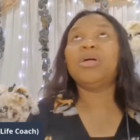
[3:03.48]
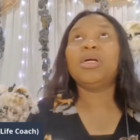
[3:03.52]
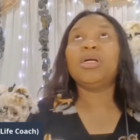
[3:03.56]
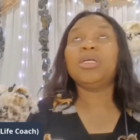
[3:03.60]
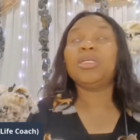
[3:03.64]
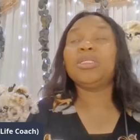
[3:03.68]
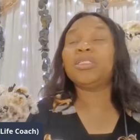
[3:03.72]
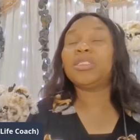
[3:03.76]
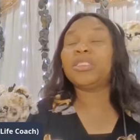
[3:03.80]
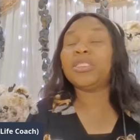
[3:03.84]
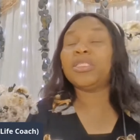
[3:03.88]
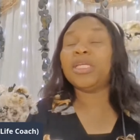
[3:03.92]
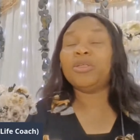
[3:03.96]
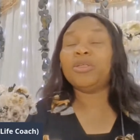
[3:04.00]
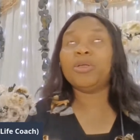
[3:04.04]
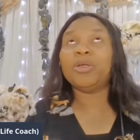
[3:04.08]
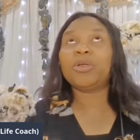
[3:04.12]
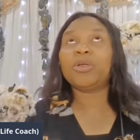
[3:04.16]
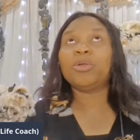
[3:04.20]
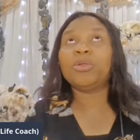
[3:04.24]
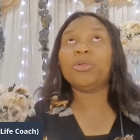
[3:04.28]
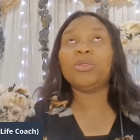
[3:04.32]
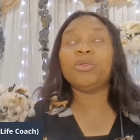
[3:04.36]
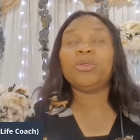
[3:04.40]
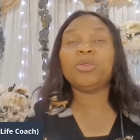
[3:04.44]
say you're
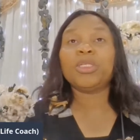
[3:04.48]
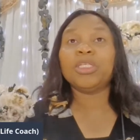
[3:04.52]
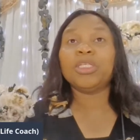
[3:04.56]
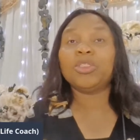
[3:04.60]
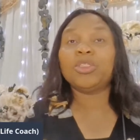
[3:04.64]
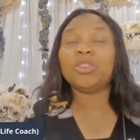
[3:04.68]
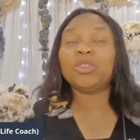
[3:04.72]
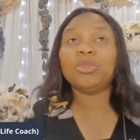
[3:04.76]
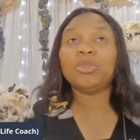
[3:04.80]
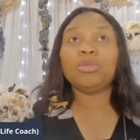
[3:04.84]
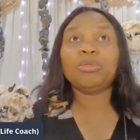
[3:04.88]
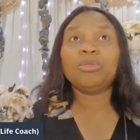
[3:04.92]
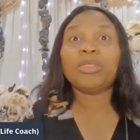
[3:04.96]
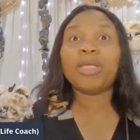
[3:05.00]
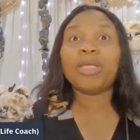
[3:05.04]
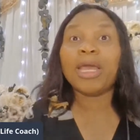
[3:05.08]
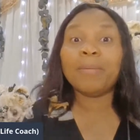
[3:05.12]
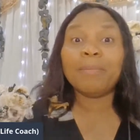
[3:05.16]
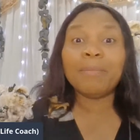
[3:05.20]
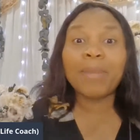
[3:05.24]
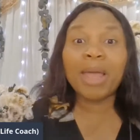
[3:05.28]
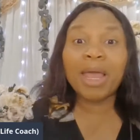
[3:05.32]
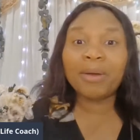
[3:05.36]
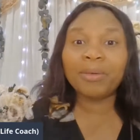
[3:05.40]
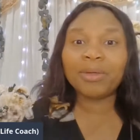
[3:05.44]
looking to get
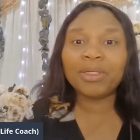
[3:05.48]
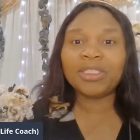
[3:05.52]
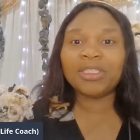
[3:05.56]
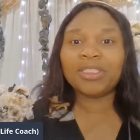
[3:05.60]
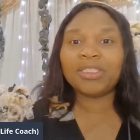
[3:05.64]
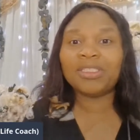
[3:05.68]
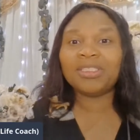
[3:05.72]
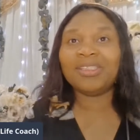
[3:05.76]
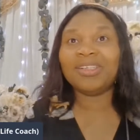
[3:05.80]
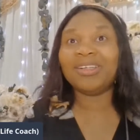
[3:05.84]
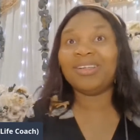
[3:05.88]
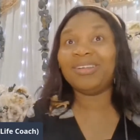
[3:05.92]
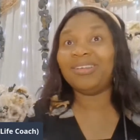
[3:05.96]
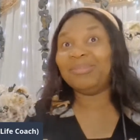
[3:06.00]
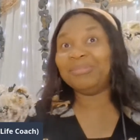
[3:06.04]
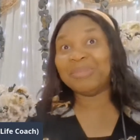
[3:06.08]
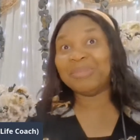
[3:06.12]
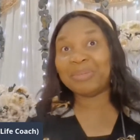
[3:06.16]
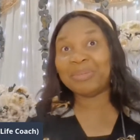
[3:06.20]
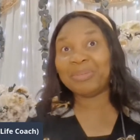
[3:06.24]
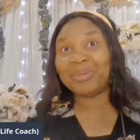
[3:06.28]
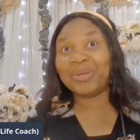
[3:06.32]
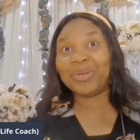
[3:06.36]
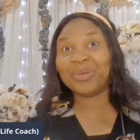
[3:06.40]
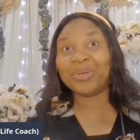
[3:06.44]
married,
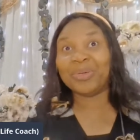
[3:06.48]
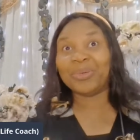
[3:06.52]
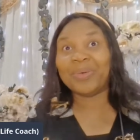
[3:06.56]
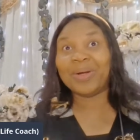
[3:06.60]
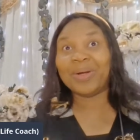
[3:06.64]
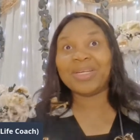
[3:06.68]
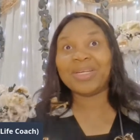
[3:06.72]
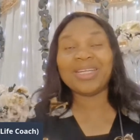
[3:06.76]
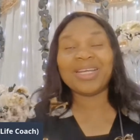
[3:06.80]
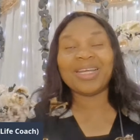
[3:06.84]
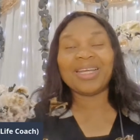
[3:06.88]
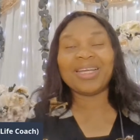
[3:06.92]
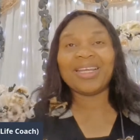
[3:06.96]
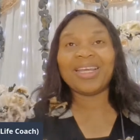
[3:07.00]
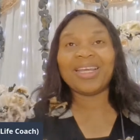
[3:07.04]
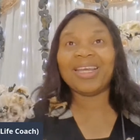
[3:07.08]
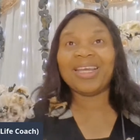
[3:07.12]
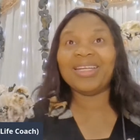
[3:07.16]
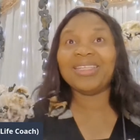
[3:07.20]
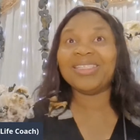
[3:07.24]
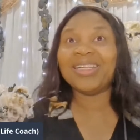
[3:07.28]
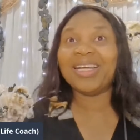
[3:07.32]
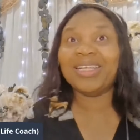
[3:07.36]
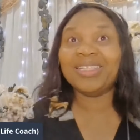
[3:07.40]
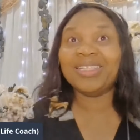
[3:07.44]
maybe you're already
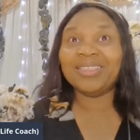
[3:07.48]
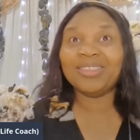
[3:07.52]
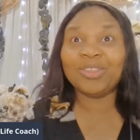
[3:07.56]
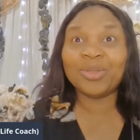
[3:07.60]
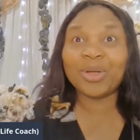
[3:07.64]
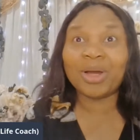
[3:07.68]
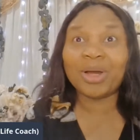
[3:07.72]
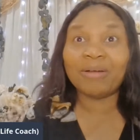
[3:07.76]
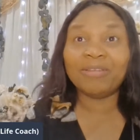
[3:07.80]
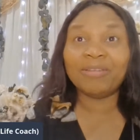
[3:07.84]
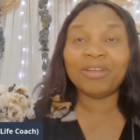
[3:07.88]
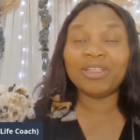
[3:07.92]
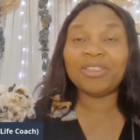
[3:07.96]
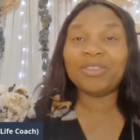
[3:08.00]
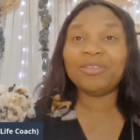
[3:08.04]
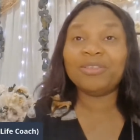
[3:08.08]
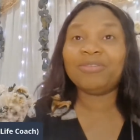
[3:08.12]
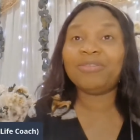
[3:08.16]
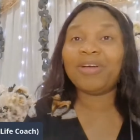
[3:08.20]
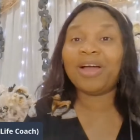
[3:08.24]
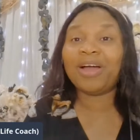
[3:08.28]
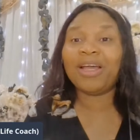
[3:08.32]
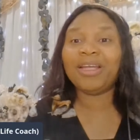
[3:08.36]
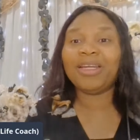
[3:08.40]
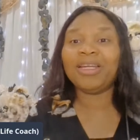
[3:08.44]
engaged and you have little
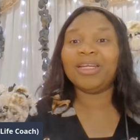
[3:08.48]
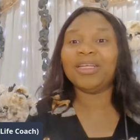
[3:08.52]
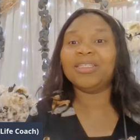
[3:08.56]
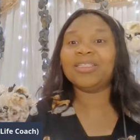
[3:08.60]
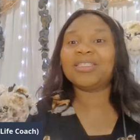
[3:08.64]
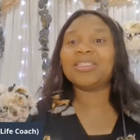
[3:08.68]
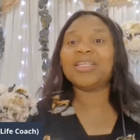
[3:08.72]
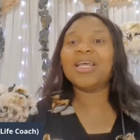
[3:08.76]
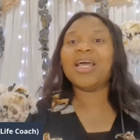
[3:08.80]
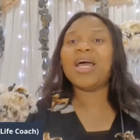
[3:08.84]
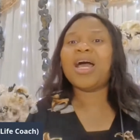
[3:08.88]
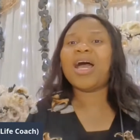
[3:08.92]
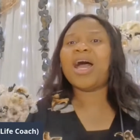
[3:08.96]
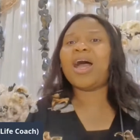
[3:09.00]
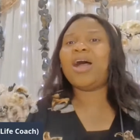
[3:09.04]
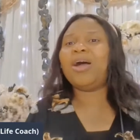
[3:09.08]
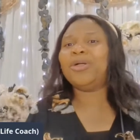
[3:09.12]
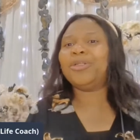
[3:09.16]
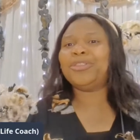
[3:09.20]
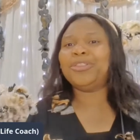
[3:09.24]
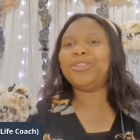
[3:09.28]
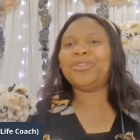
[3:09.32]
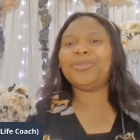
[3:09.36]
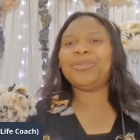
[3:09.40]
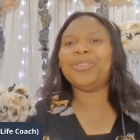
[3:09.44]
finance. How
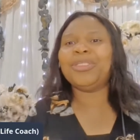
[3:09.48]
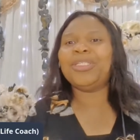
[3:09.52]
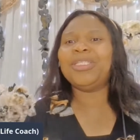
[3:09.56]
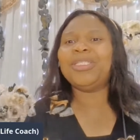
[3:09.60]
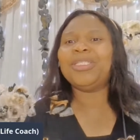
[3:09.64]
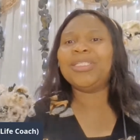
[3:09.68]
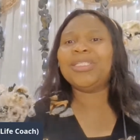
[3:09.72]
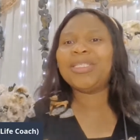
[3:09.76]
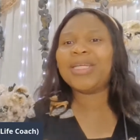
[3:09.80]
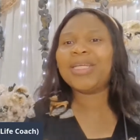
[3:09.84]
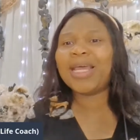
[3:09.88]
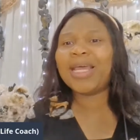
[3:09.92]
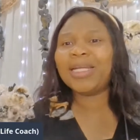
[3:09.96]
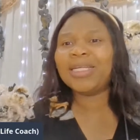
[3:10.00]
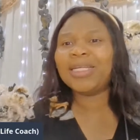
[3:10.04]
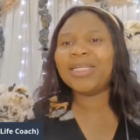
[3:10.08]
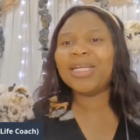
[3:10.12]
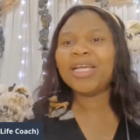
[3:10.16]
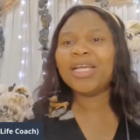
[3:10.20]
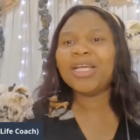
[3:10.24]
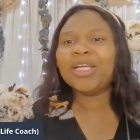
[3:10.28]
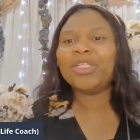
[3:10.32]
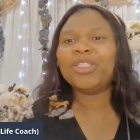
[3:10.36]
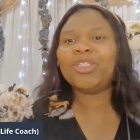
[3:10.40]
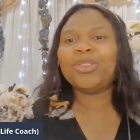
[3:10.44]
do you intend
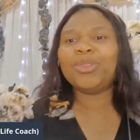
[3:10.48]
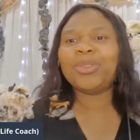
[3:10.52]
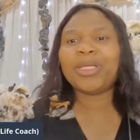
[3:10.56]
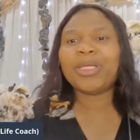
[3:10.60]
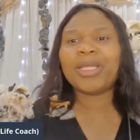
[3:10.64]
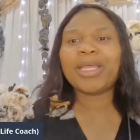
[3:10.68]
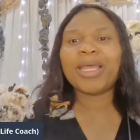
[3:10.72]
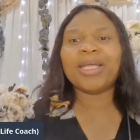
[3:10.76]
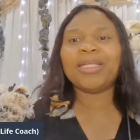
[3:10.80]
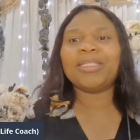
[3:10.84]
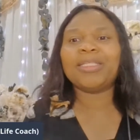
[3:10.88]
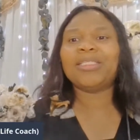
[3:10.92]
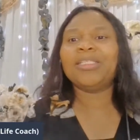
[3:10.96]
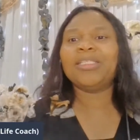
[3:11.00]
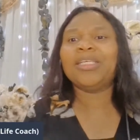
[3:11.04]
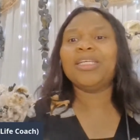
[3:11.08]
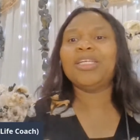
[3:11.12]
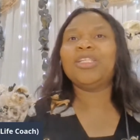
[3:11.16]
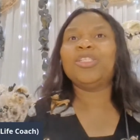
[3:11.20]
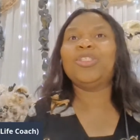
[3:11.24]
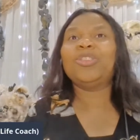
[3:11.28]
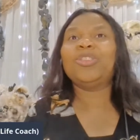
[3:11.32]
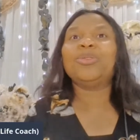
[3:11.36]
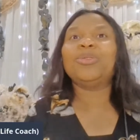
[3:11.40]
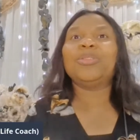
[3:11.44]
to get
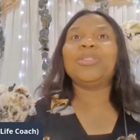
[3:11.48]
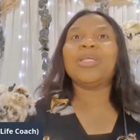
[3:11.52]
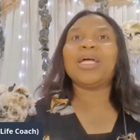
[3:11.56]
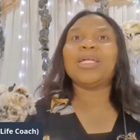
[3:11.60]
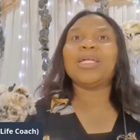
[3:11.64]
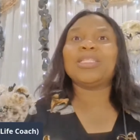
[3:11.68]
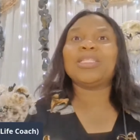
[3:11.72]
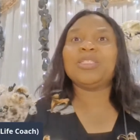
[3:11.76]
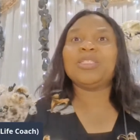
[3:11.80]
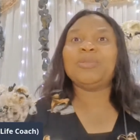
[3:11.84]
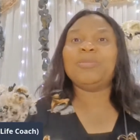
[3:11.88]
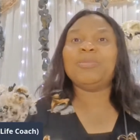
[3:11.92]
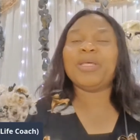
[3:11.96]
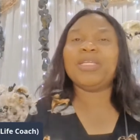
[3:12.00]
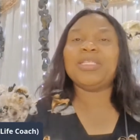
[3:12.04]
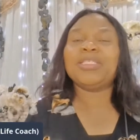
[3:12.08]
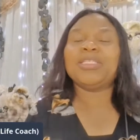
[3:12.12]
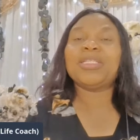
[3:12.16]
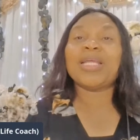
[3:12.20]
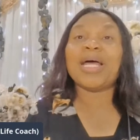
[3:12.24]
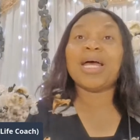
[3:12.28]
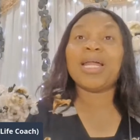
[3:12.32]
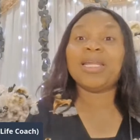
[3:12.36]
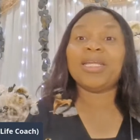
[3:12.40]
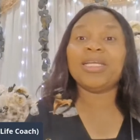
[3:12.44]
to that space?
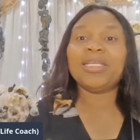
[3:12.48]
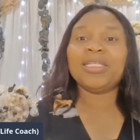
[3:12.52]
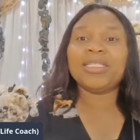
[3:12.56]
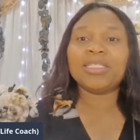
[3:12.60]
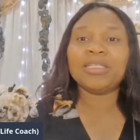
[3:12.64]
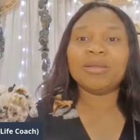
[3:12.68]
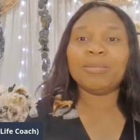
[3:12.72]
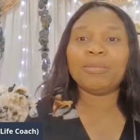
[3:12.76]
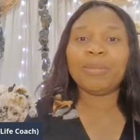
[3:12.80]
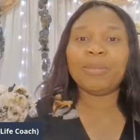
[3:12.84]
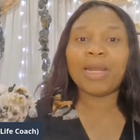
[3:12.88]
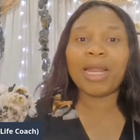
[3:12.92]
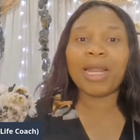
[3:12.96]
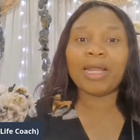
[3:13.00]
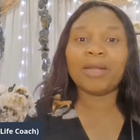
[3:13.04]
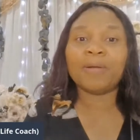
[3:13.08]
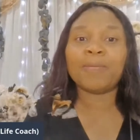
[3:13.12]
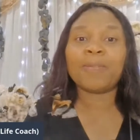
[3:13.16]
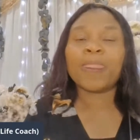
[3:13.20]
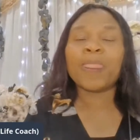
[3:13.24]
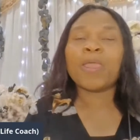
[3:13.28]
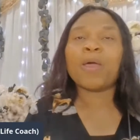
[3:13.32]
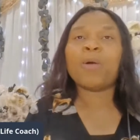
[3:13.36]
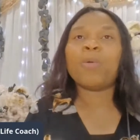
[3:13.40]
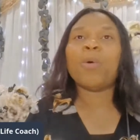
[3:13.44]
That is the plan.
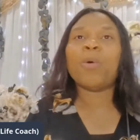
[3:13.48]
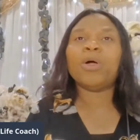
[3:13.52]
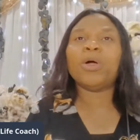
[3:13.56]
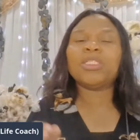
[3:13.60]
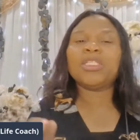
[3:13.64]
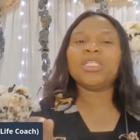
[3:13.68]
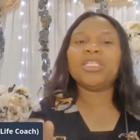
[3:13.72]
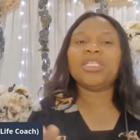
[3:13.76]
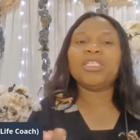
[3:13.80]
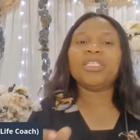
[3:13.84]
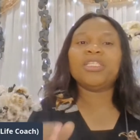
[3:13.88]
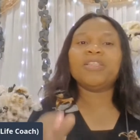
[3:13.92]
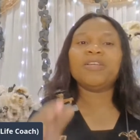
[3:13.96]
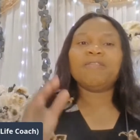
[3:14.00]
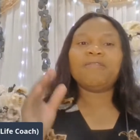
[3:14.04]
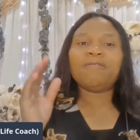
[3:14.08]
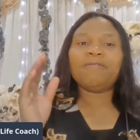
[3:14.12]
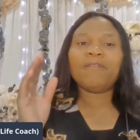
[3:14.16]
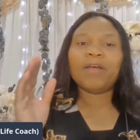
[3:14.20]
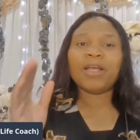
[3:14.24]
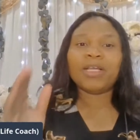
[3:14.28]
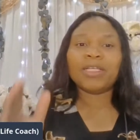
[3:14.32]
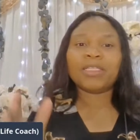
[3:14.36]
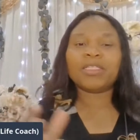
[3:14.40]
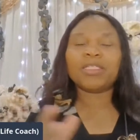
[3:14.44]
What is the
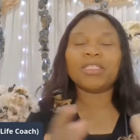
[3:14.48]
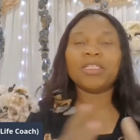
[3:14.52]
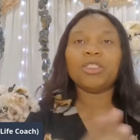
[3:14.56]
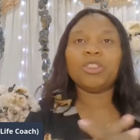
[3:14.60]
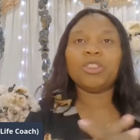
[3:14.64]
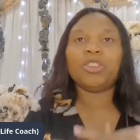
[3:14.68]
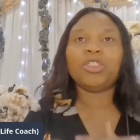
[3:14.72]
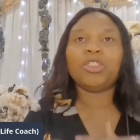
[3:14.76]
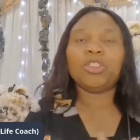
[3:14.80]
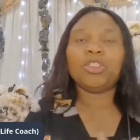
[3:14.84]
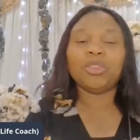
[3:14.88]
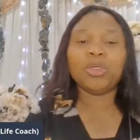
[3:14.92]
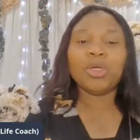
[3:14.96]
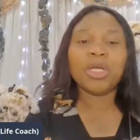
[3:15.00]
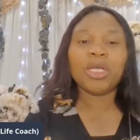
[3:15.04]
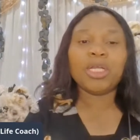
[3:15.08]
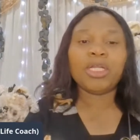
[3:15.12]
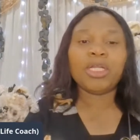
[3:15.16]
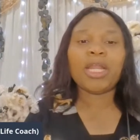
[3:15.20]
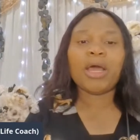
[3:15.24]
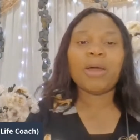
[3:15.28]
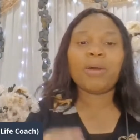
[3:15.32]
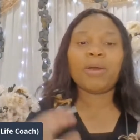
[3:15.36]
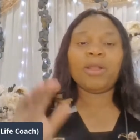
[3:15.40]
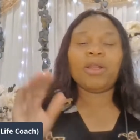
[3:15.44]
first thing to do?
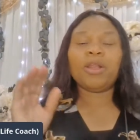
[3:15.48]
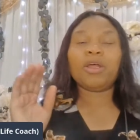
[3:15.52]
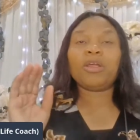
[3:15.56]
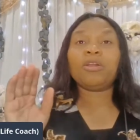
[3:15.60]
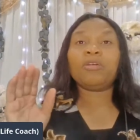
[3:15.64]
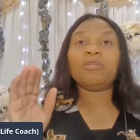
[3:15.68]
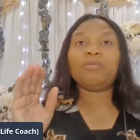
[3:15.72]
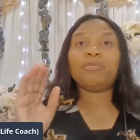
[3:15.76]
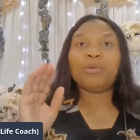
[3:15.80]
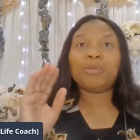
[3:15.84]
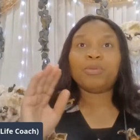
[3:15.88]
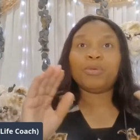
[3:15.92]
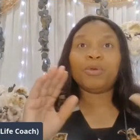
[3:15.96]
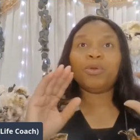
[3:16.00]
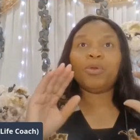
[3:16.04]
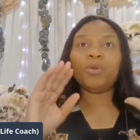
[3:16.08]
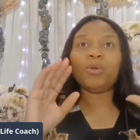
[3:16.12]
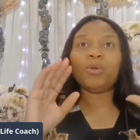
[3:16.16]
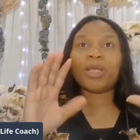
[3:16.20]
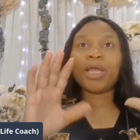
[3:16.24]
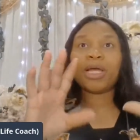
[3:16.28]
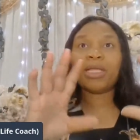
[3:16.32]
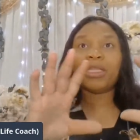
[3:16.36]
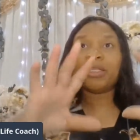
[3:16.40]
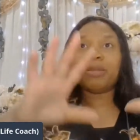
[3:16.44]
Now, a lot of people
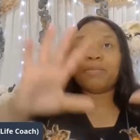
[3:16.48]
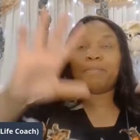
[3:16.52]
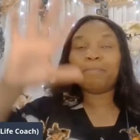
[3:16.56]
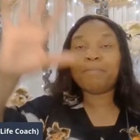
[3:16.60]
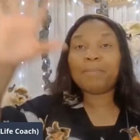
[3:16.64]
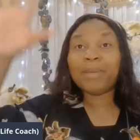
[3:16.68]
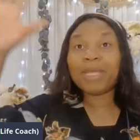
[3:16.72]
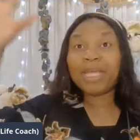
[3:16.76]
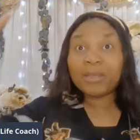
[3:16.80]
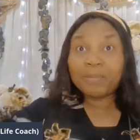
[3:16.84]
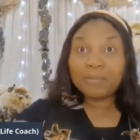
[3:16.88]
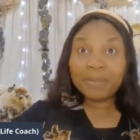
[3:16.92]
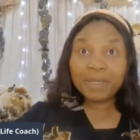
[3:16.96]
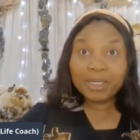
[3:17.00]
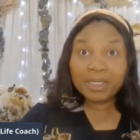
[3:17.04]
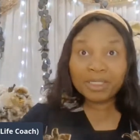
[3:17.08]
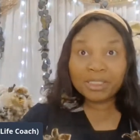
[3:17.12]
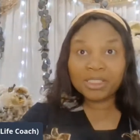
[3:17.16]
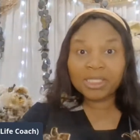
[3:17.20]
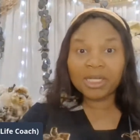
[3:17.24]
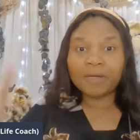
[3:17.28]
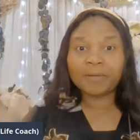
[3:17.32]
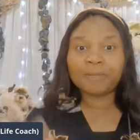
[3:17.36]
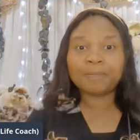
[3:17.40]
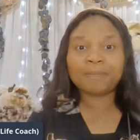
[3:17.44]
look at the big
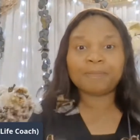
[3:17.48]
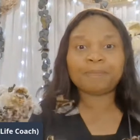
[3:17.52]
picture